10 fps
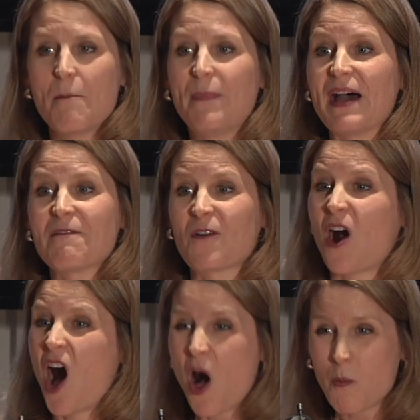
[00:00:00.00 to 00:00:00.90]
but for
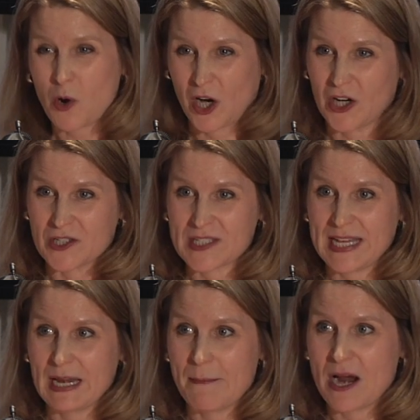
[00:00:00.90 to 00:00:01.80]
all workers
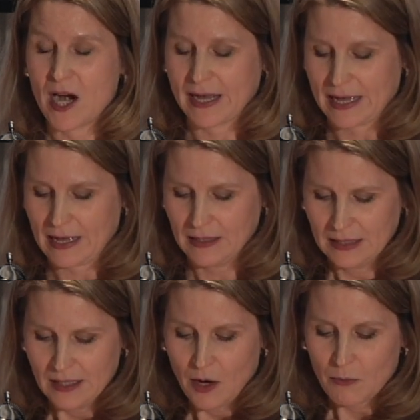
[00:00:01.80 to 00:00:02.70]
in America.
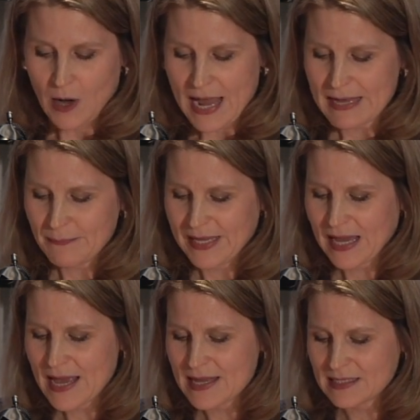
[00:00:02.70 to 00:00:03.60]
Right?
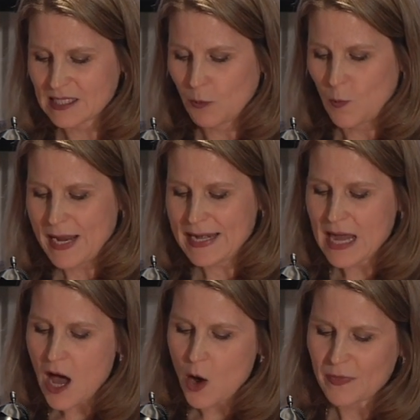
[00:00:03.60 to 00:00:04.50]
Because we
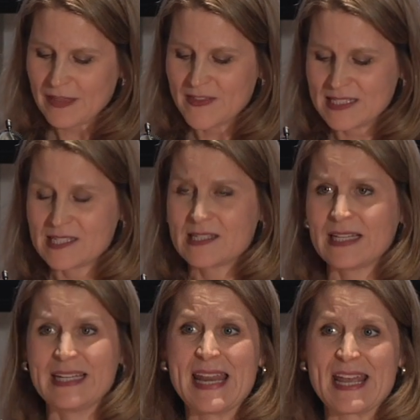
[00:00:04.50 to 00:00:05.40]
know that this is
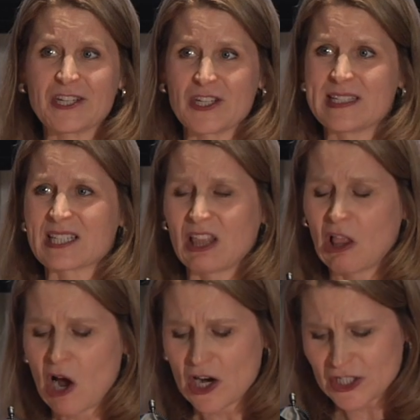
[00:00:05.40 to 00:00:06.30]
the nation's
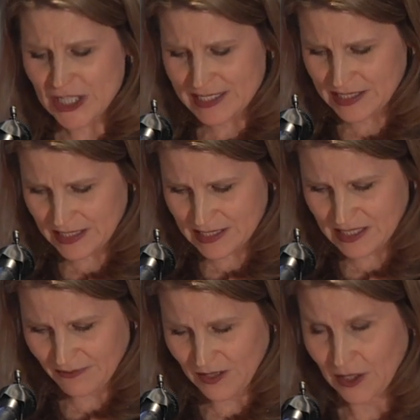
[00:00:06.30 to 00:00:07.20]
largest
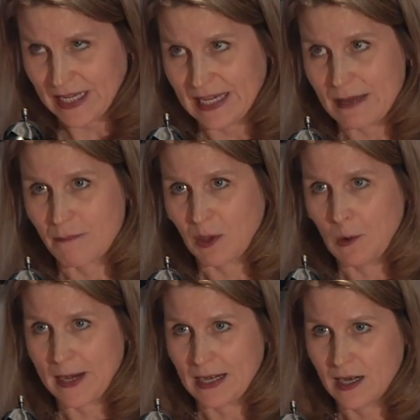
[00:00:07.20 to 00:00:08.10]
civilian
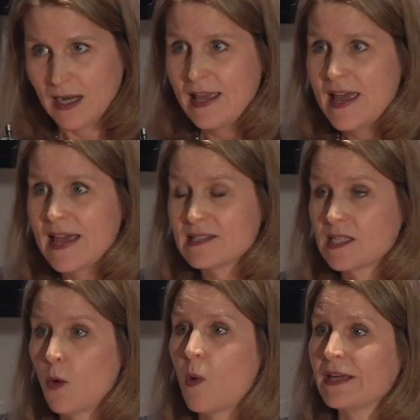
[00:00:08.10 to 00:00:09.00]
employer. And
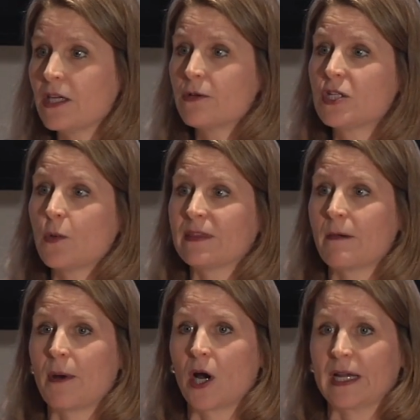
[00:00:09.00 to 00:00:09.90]
so what you do at
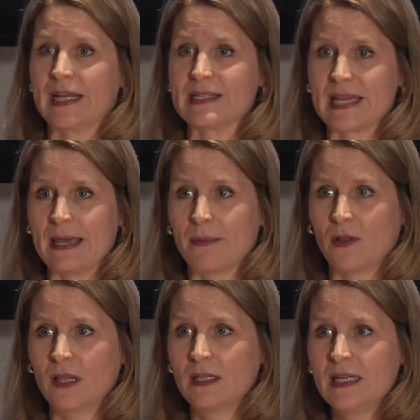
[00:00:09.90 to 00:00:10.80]
the bargaining
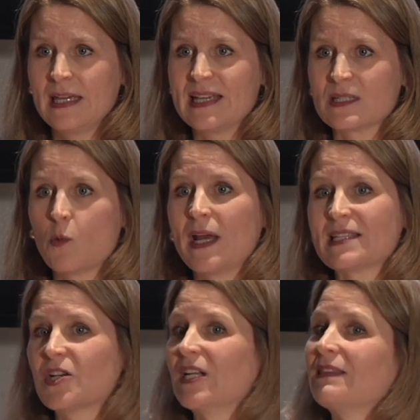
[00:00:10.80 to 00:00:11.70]
table is what
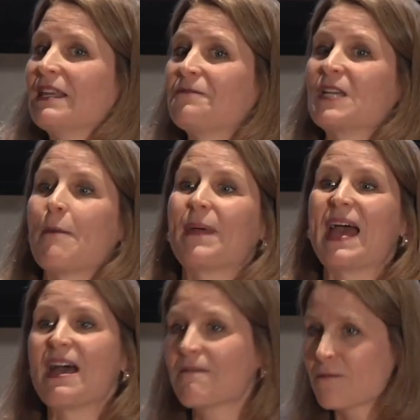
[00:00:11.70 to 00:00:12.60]
is going to lift up
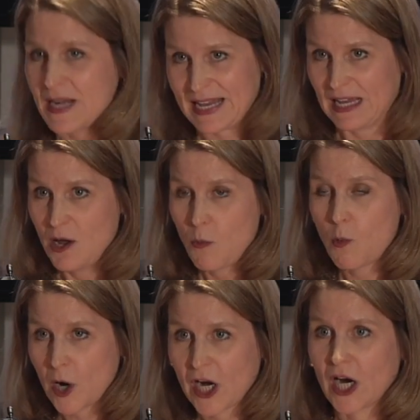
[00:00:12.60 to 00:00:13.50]
every
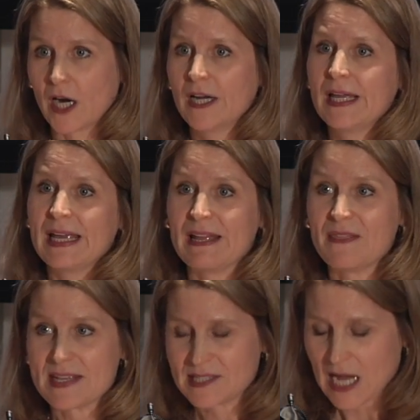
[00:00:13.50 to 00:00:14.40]
worker
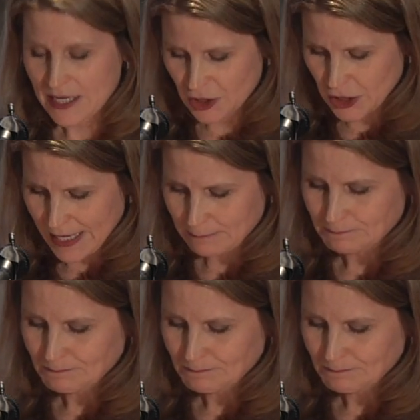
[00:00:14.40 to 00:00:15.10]
in this country.